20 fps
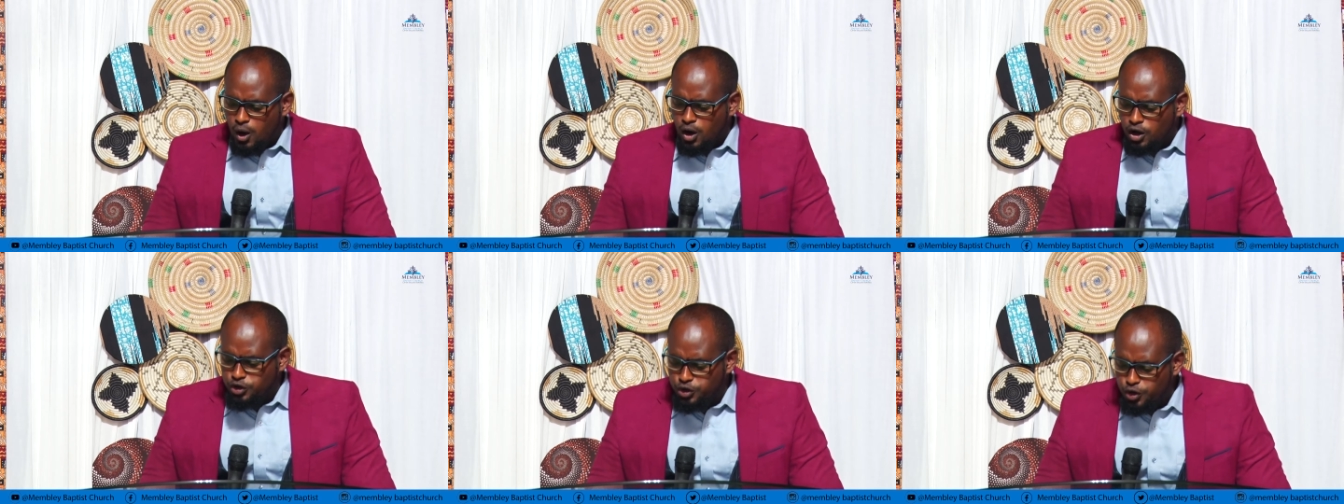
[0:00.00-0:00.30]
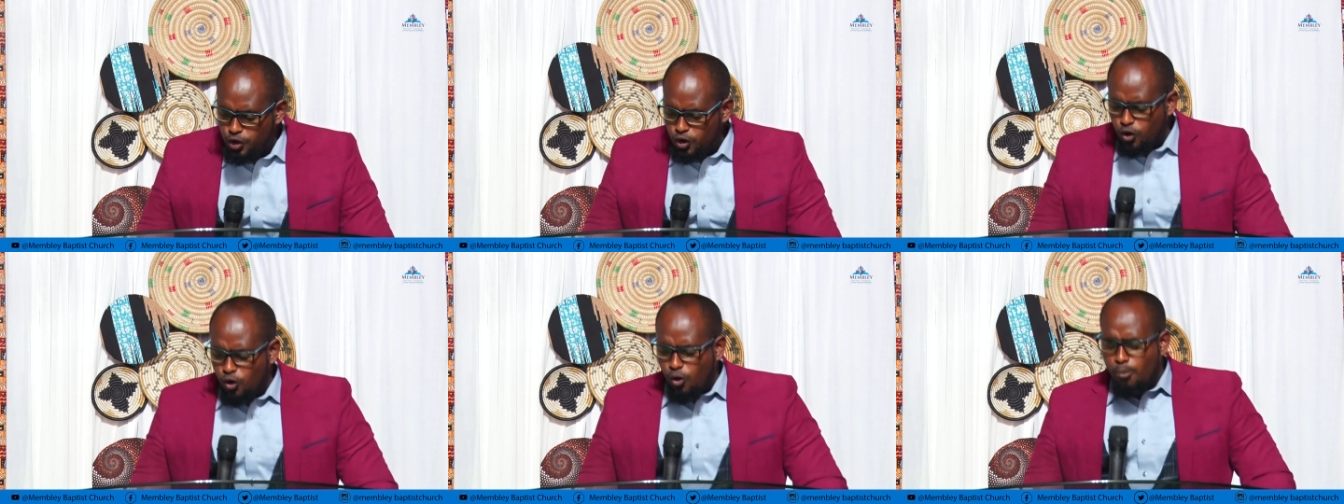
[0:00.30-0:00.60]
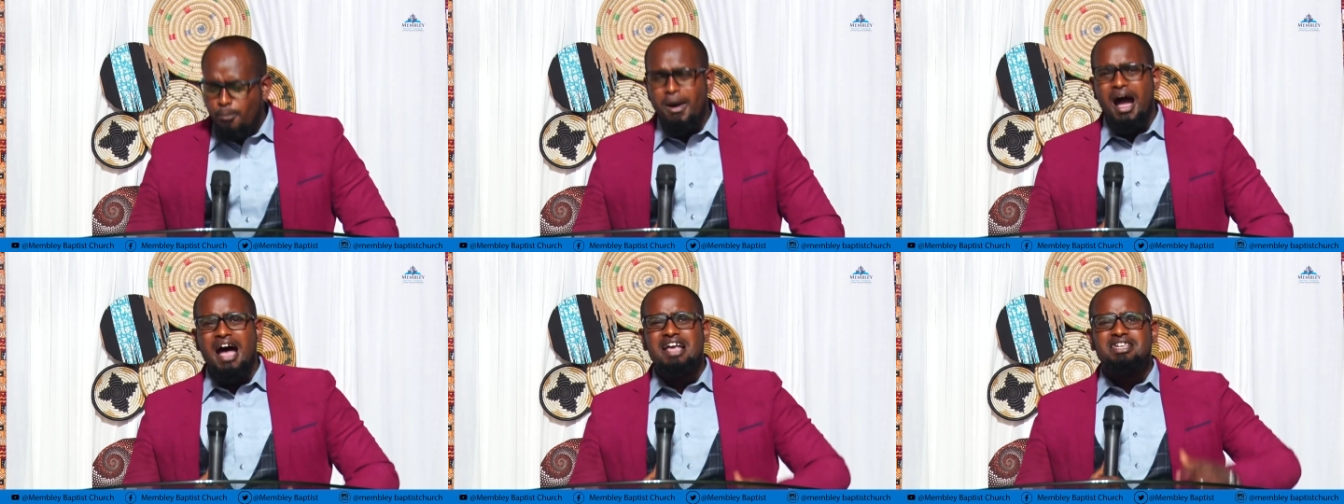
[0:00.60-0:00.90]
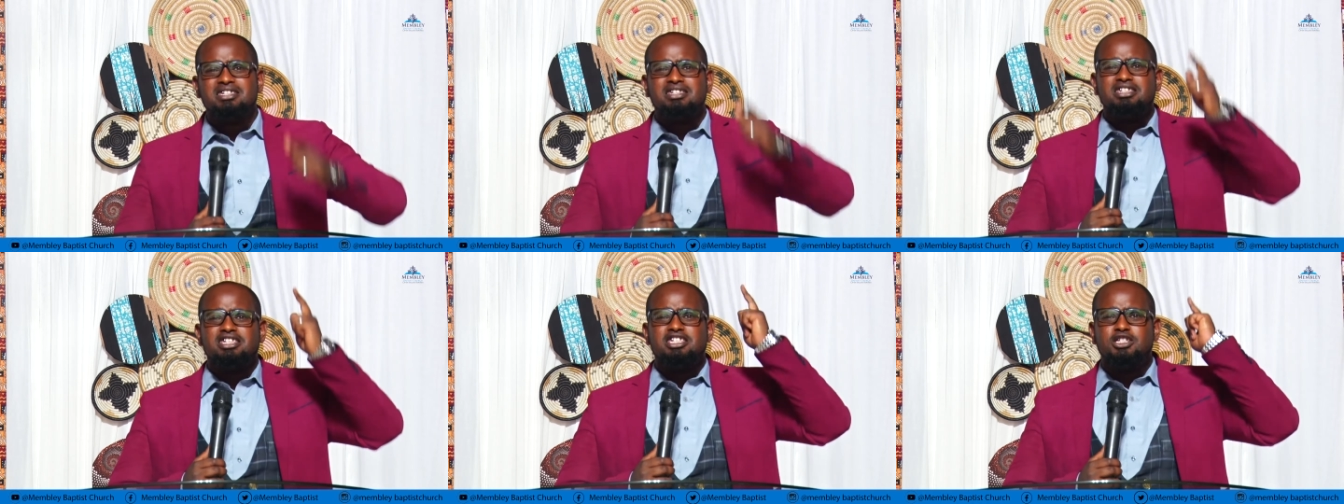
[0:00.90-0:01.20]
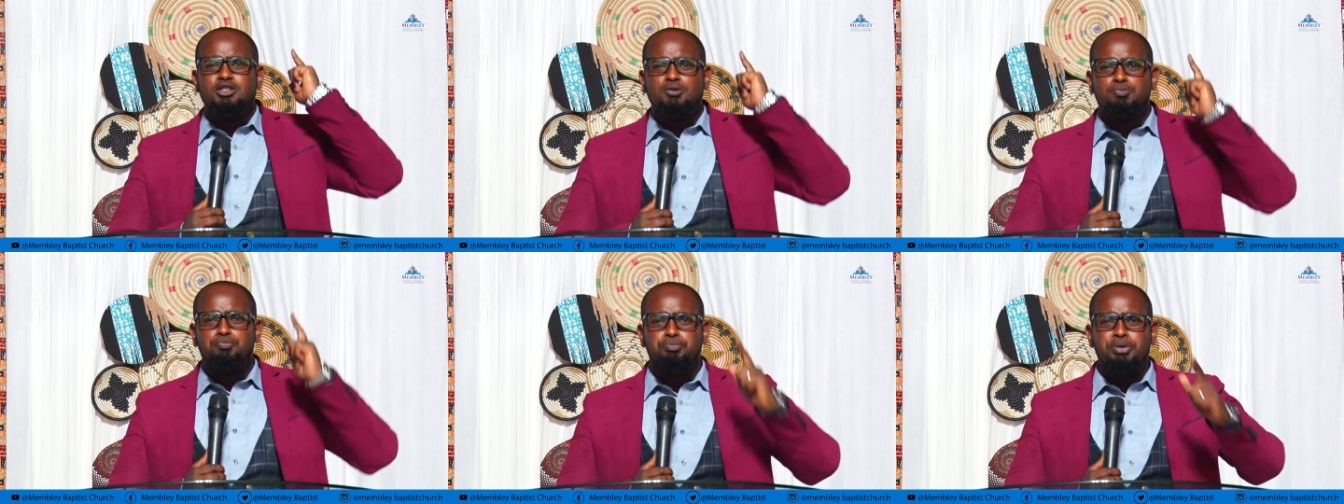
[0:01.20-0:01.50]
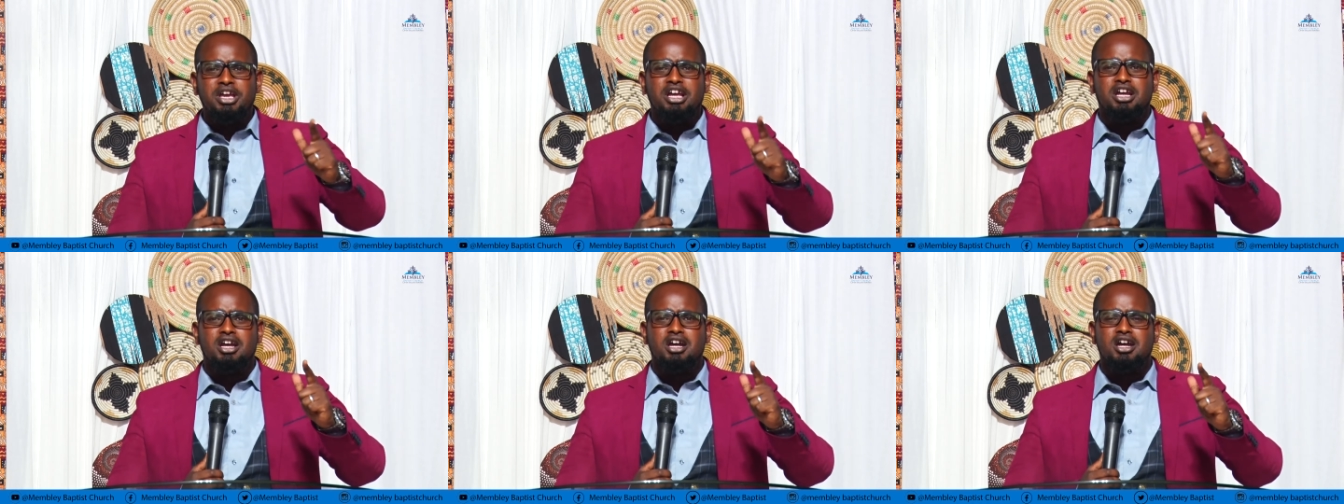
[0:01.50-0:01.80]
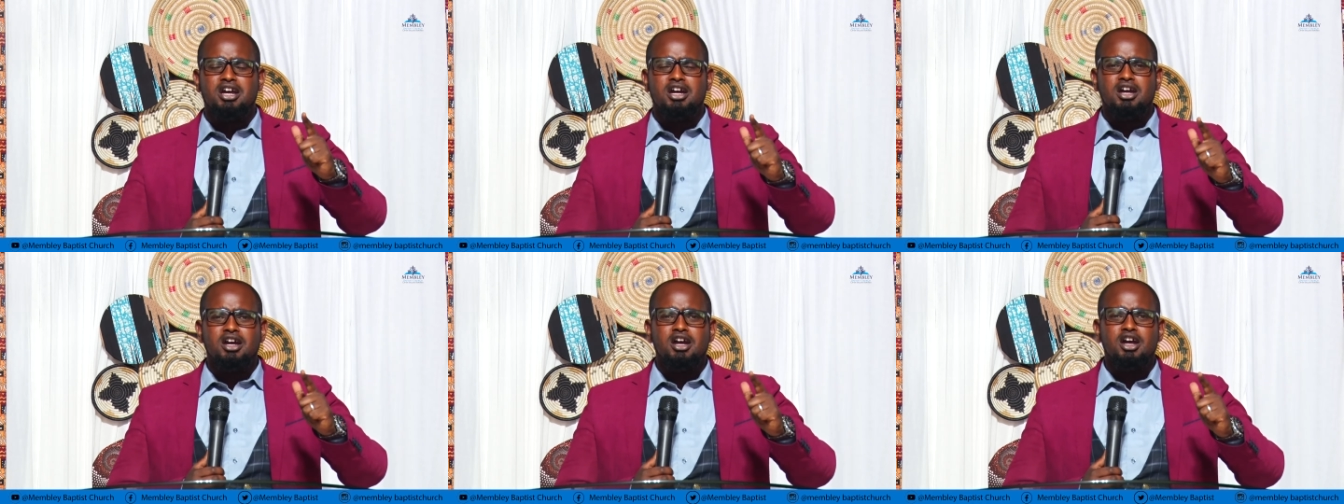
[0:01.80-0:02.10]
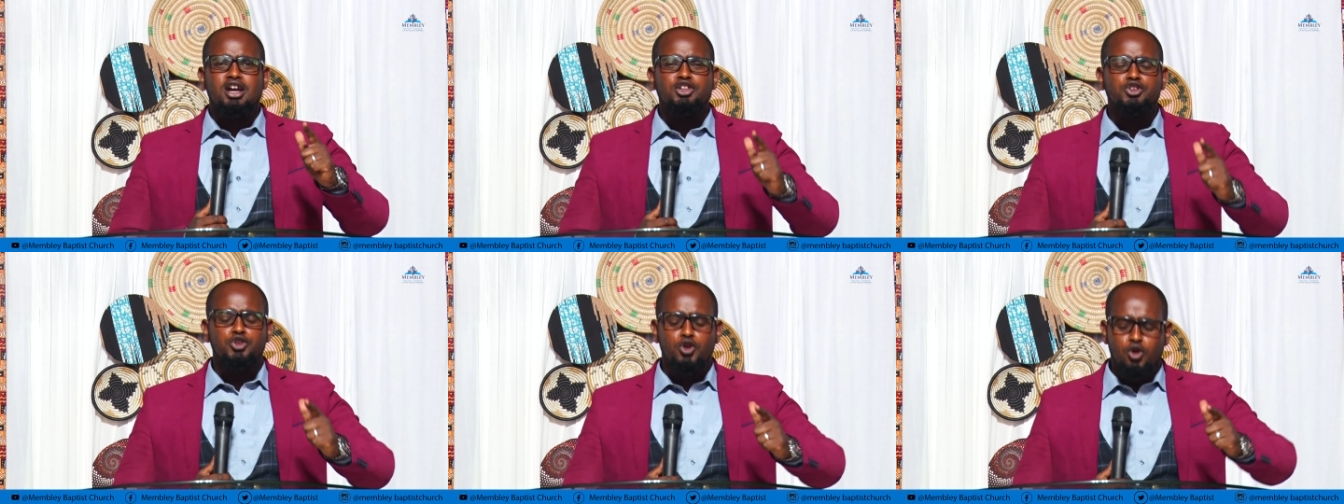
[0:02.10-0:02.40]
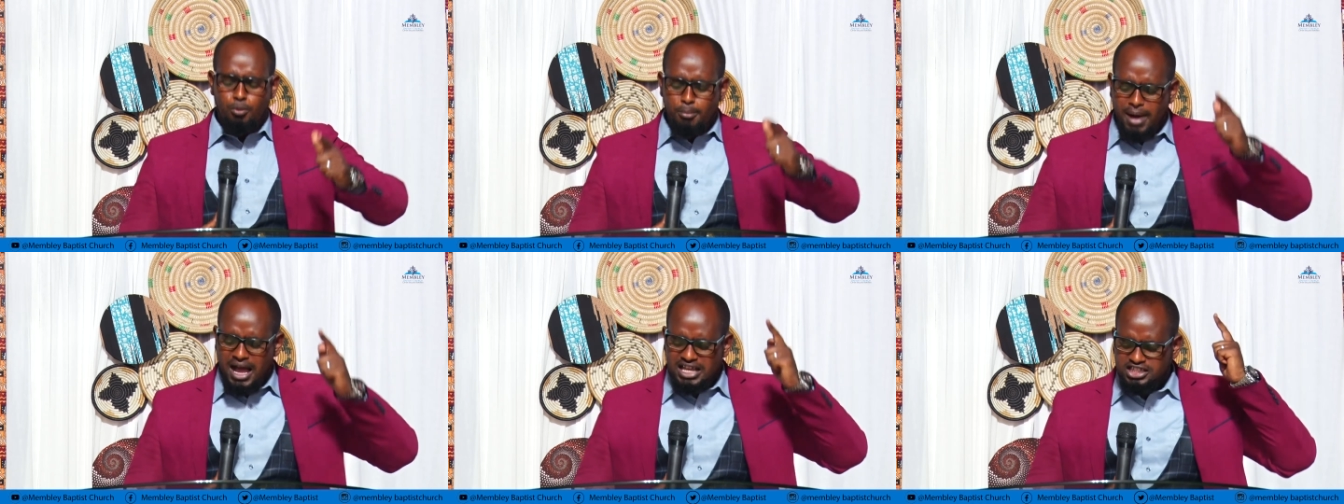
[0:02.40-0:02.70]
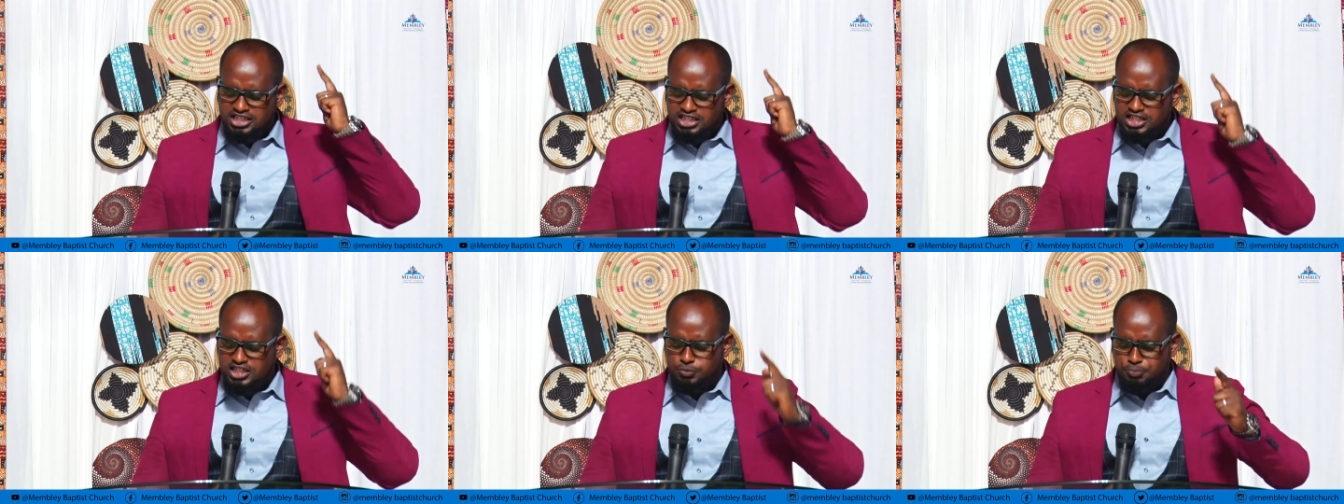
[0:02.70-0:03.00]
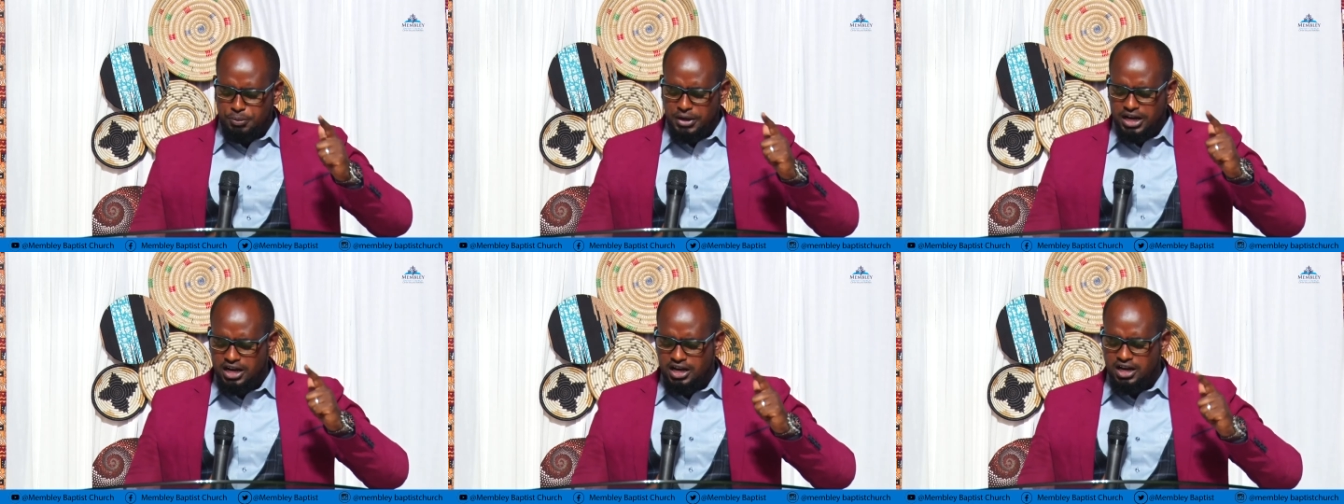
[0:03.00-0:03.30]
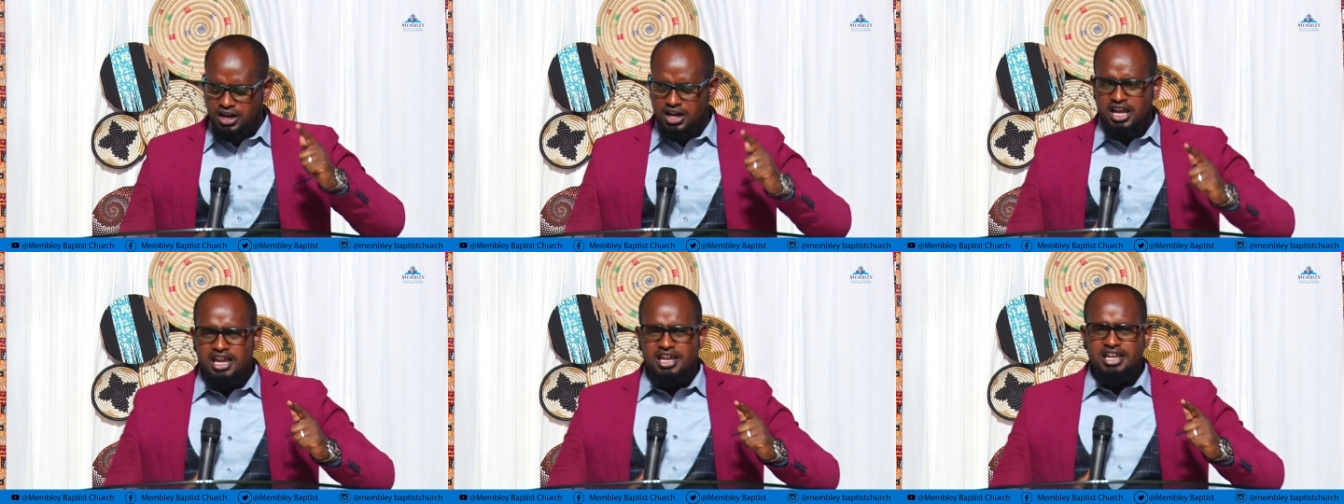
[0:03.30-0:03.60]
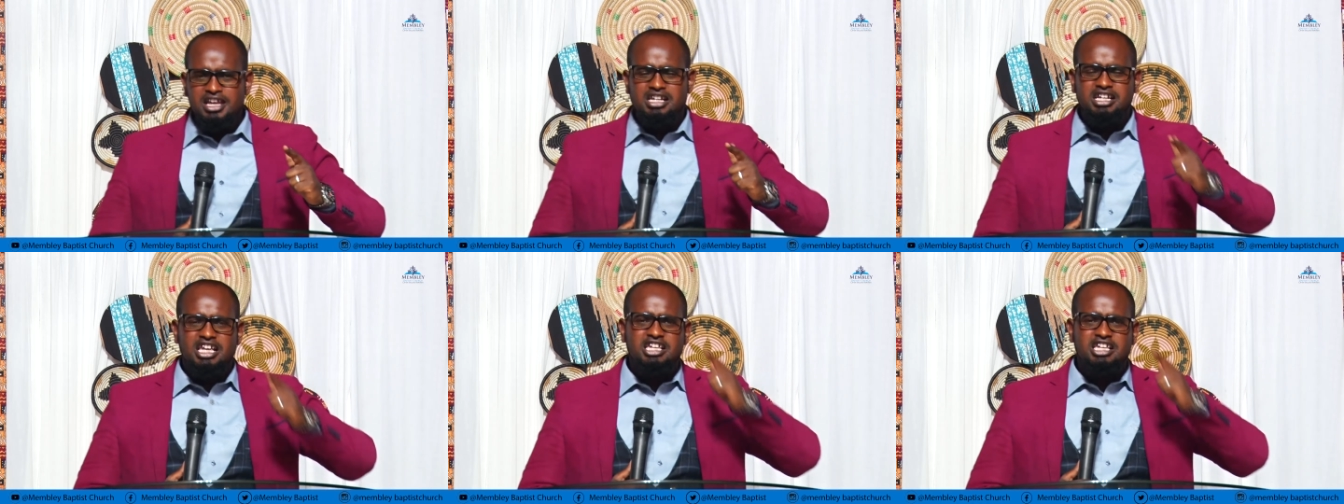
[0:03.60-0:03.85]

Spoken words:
You must speak. You must speak. It